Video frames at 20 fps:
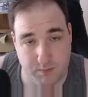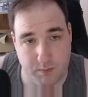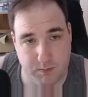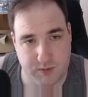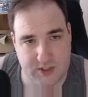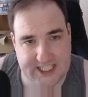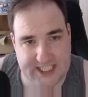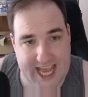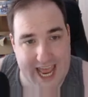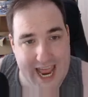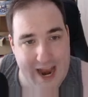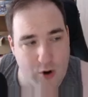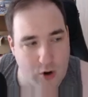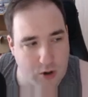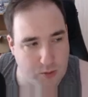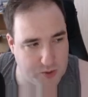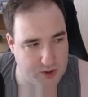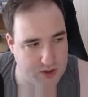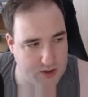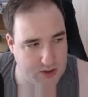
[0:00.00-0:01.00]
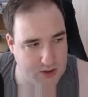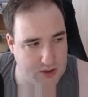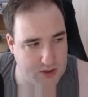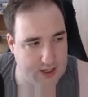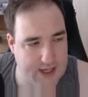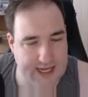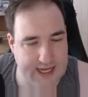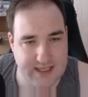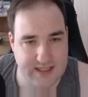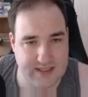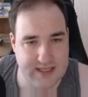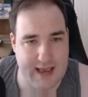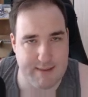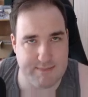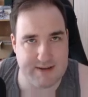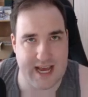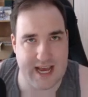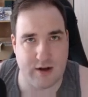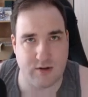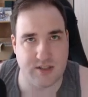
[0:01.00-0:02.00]
terrible,
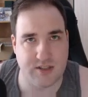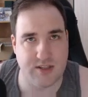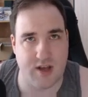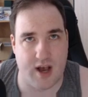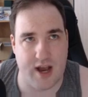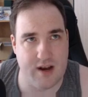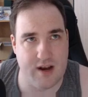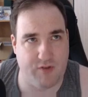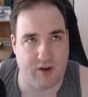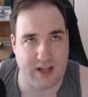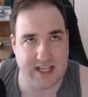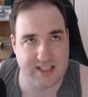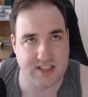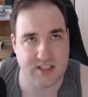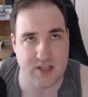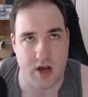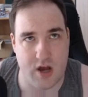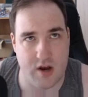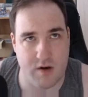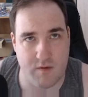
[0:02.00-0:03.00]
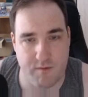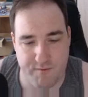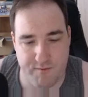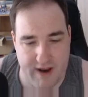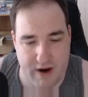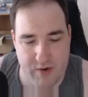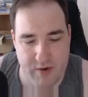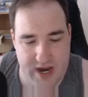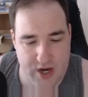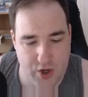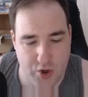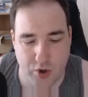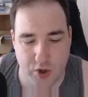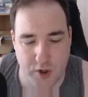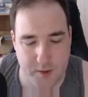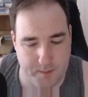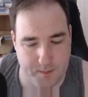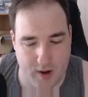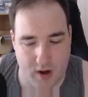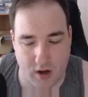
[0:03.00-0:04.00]
except outside of certain very
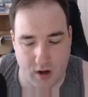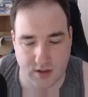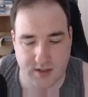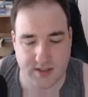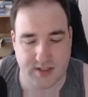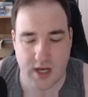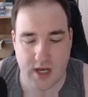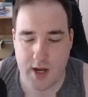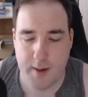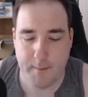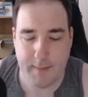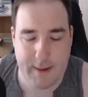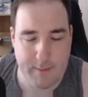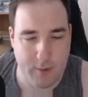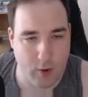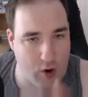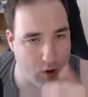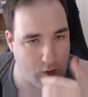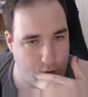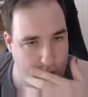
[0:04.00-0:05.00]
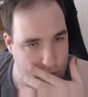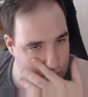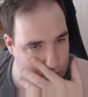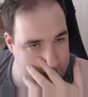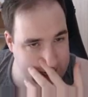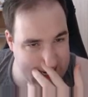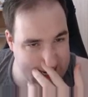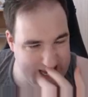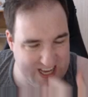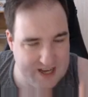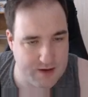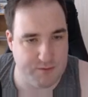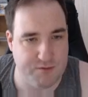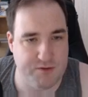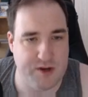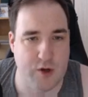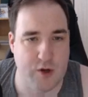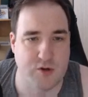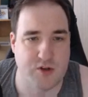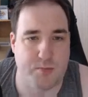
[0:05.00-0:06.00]
good pods. People got really
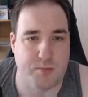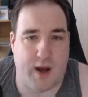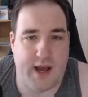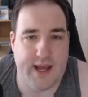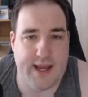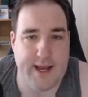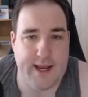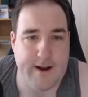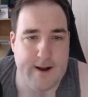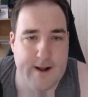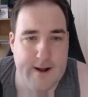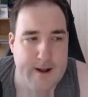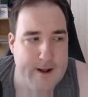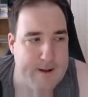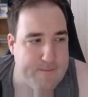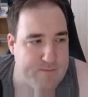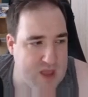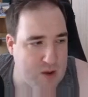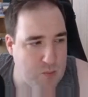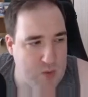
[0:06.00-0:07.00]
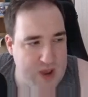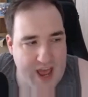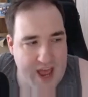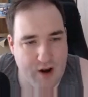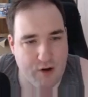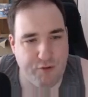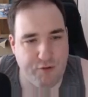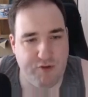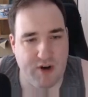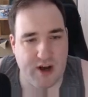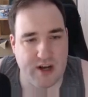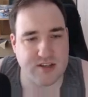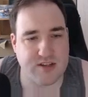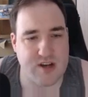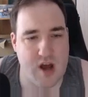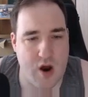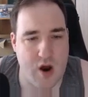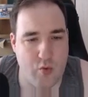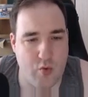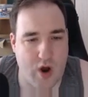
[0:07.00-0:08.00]
confused by it, and we had our first
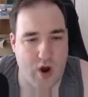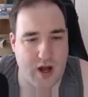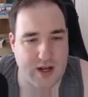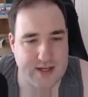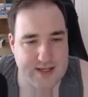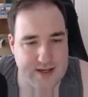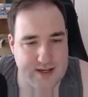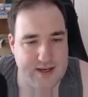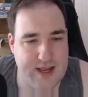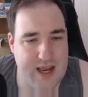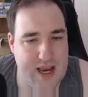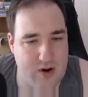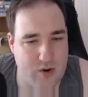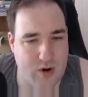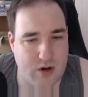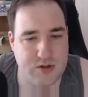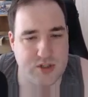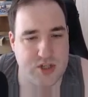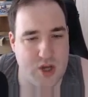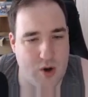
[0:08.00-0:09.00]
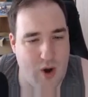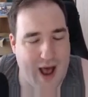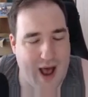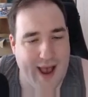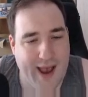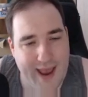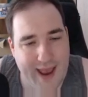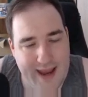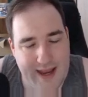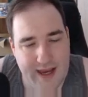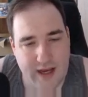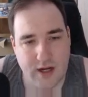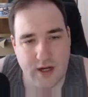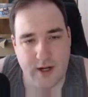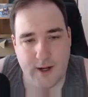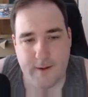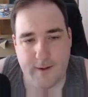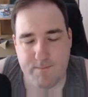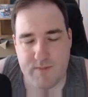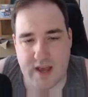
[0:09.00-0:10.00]
errated hero. So I
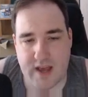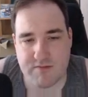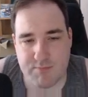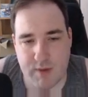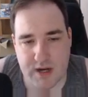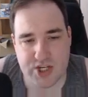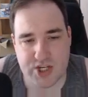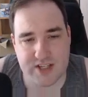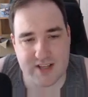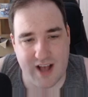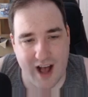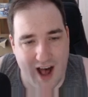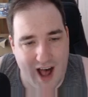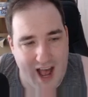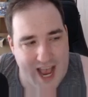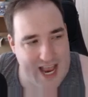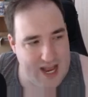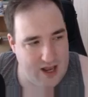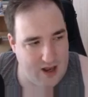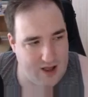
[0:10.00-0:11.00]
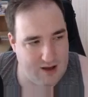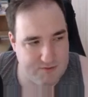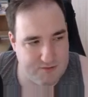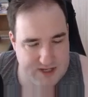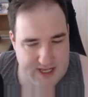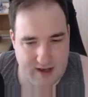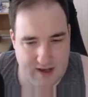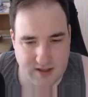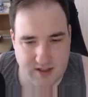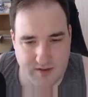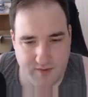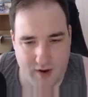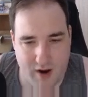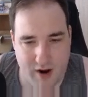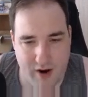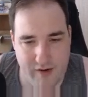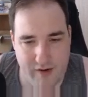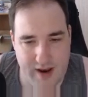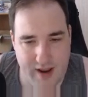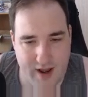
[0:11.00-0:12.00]
as much as I love Tales of
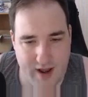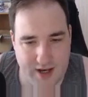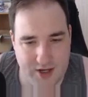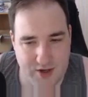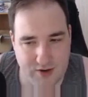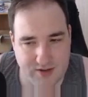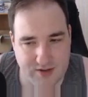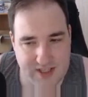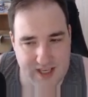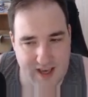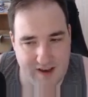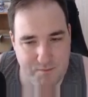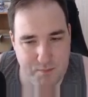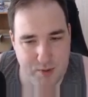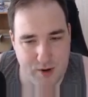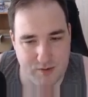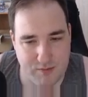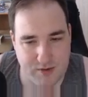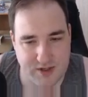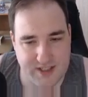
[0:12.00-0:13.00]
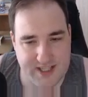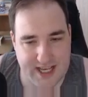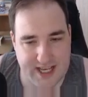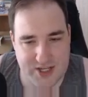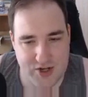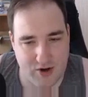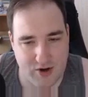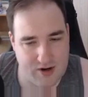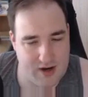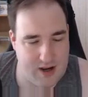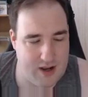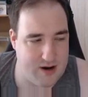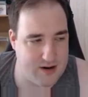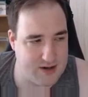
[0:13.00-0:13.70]
Aria, and you'll see I've put Rosetta on here